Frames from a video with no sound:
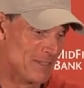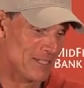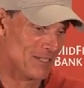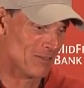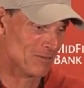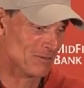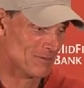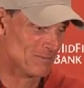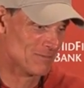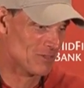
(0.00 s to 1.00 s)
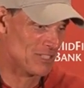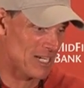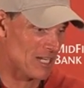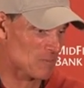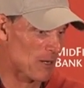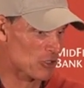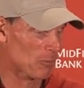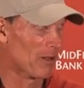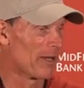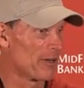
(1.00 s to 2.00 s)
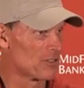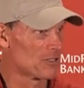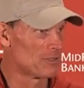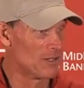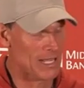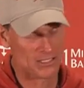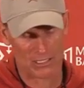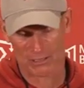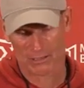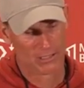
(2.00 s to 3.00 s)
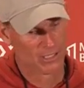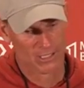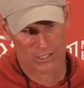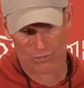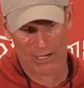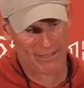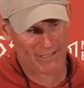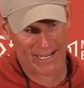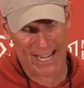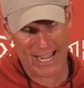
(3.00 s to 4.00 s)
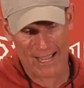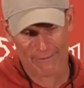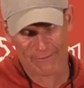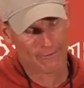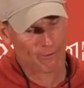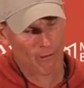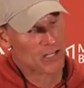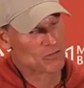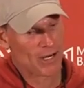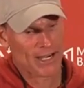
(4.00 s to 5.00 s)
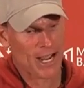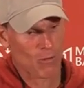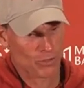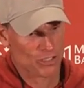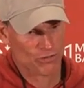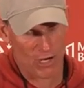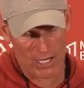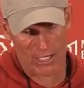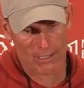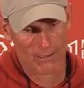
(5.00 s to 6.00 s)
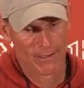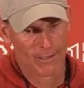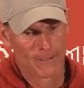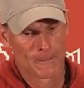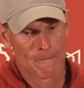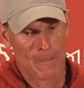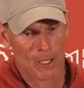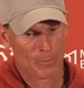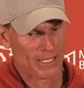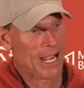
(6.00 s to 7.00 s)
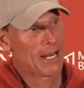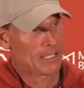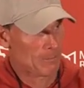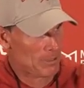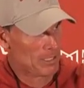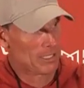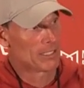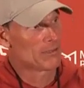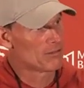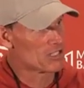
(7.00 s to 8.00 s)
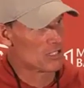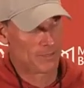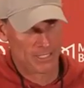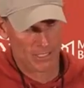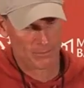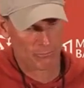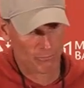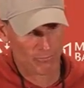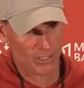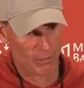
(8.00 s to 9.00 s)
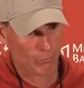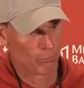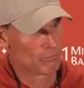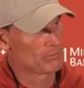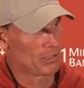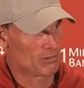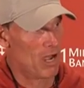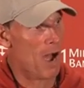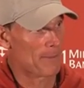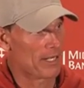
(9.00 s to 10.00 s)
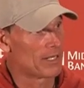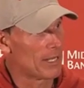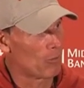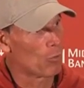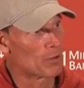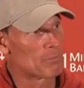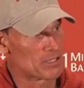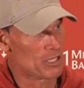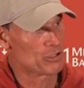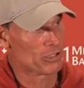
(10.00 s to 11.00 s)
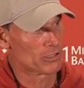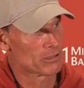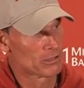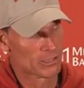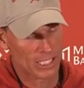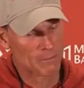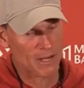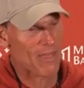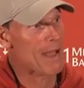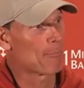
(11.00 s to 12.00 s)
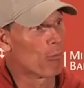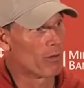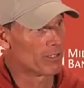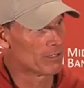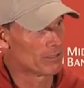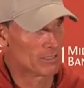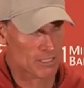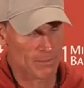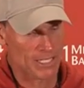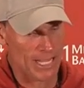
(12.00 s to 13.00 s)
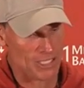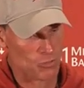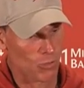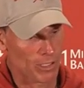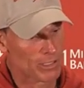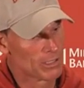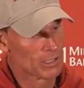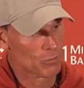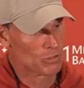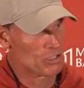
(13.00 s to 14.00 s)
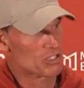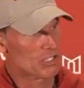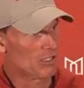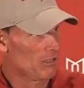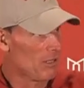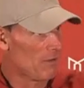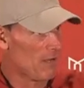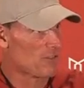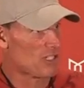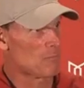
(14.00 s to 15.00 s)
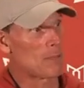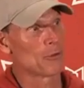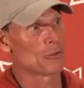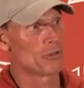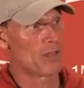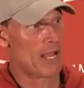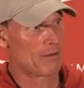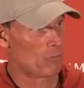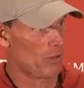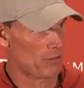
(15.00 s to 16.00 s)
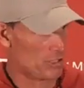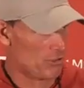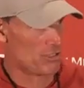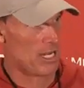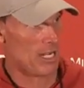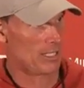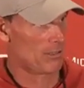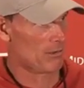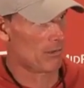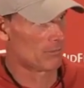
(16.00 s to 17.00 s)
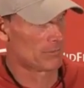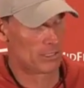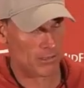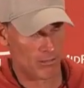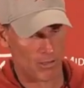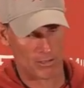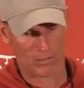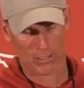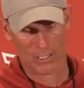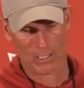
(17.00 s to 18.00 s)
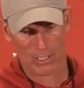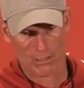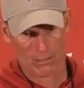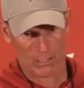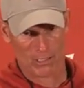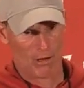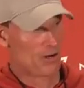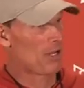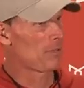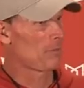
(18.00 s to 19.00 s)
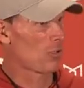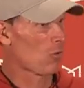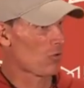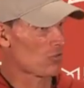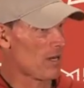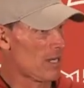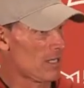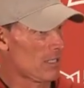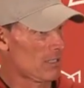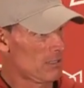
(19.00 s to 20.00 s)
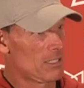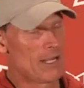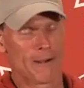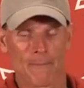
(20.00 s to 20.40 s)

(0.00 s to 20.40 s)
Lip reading: You know, when you got special players, you know, that's a great thing to have. For us right now, we're just trying to help a guy like a Billy just to become, you know, dominant at one position, get him to that point. And to me, that's what, when you see, have seen people do that, whether it's Chris Kani or, you know, or is it R.W. McCorders, right? Yeah.